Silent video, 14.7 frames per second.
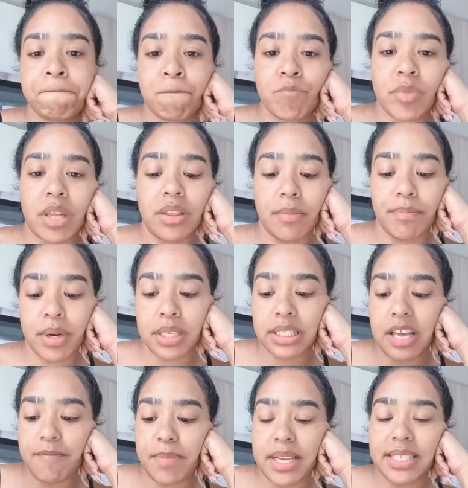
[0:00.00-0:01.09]
The books
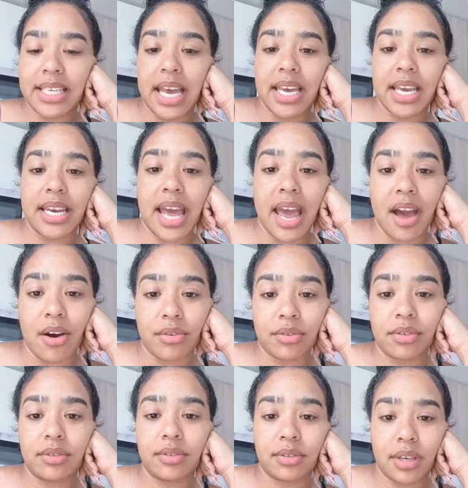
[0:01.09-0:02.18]
have been taken
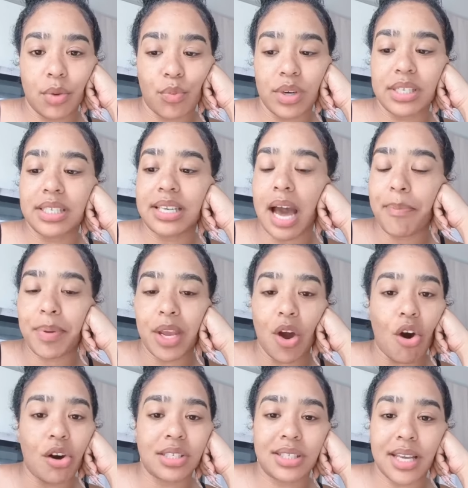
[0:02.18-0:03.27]
down. We're stopping
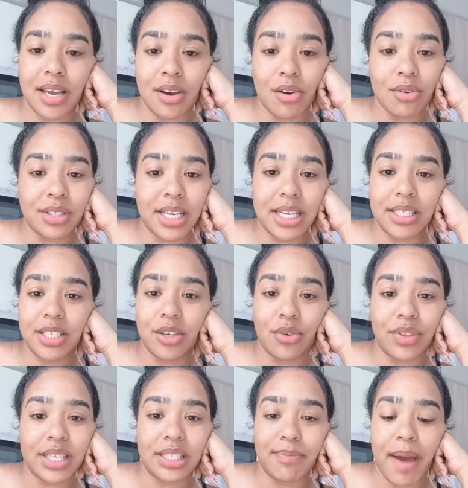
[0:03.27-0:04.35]
all sales until
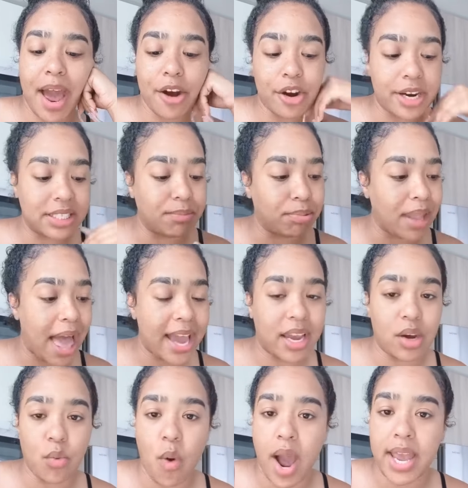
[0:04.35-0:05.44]
this matter is black
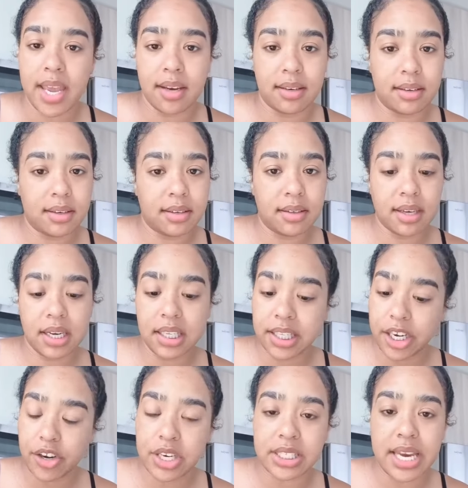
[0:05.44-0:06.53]
and white,
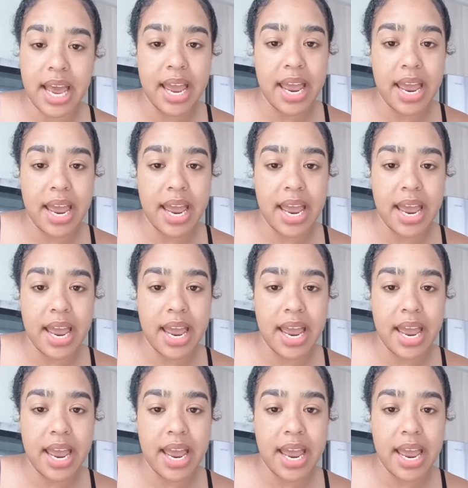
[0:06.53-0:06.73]
clear as day.